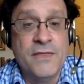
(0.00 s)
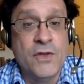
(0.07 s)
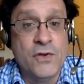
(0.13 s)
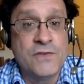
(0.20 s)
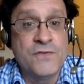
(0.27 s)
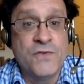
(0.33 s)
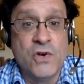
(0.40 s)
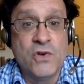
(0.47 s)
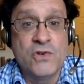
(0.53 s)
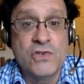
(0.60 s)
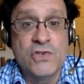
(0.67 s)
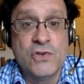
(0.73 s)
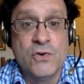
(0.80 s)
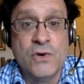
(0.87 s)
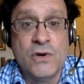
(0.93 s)
those
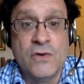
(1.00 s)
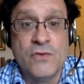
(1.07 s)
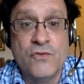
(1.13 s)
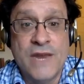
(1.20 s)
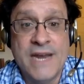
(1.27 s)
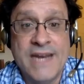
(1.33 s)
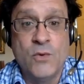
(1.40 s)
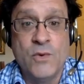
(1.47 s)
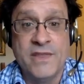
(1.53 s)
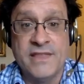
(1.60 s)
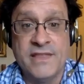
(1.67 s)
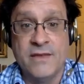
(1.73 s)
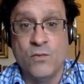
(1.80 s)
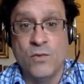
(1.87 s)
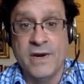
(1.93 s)
folks who are ready
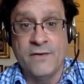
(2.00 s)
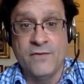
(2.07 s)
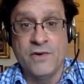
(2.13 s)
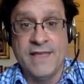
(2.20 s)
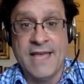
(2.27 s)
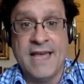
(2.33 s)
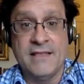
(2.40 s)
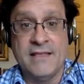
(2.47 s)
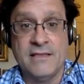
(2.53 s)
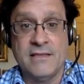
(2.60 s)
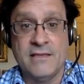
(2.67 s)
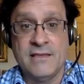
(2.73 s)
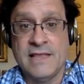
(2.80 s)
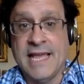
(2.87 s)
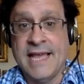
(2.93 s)
within whatever that
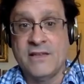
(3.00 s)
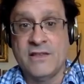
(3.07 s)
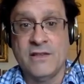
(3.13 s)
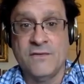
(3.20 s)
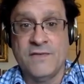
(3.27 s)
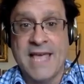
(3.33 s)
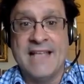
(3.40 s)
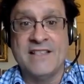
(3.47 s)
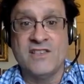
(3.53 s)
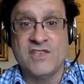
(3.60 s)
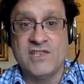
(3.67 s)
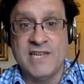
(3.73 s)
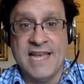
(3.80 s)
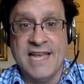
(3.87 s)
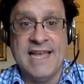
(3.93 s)
length of that
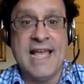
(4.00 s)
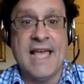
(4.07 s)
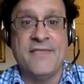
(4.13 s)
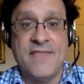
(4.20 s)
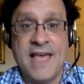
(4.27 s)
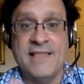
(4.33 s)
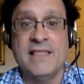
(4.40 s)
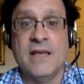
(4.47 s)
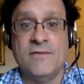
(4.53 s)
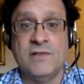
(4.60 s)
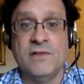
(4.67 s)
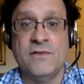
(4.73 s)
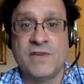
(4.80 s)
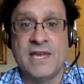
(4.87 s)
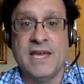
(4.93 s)
stay at that
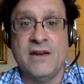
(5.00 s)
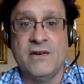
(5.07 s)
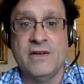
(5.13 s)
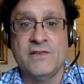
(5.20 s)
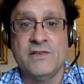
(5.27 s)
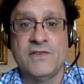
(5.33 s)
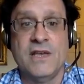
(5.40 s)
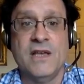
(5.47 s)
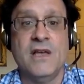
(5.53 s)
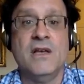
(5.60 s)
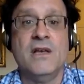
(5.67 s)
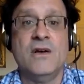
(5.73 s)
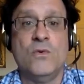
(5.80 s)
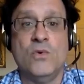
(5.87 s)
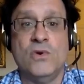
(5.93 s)
level of care is
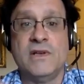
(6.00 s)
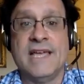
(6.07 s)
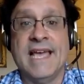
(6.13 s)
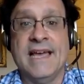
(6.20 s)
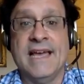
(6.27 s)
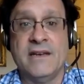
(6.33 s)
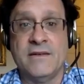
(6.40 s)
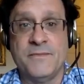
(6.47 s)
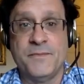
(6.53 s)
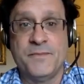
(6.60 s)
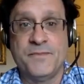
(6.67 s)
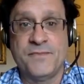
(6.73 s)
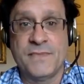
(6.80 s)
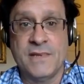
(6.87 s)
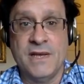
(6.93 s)
will get
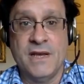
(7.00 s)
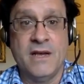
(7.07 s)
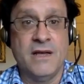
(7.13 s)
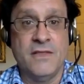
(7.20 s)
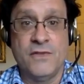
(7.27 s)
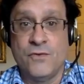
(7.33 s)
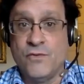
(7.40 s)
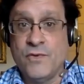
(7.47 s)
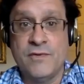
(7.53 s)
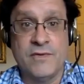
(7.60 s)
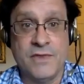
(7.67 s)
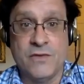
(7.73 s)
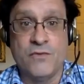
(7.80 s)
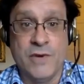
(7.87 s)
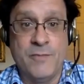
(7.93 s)
uh, the, re-
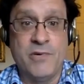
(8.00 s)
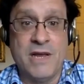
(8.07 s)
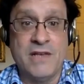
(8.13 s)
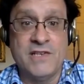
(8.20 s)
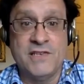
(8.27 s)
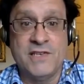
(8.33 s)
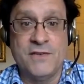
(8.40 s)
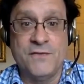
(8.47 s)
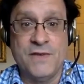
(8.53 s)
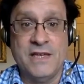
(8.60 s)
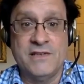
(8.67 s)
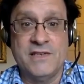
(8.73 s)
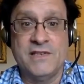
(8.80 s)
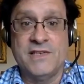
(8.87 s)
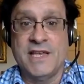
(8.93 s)
the reprocessing
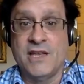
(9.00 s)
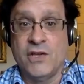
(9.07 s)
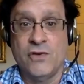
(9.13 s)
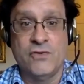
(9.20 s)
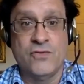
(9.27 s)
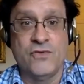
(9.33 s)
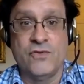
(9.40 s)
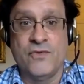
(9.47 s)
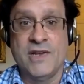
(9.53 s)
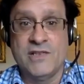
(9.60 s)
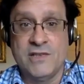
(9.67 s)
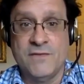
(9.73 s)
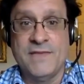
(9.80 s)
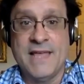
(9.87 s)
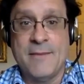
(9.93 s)
phases and go through the
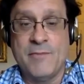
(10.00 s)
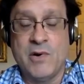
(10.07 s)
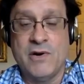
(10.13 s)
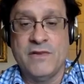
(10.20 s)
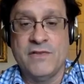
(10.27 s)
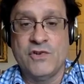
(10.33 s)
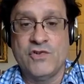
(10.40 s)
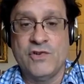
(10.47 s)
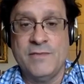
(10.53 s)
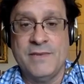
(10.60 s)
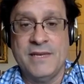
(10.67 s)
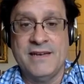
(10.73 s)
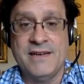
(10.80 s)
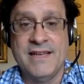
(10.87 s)
rest of that part of the treatment.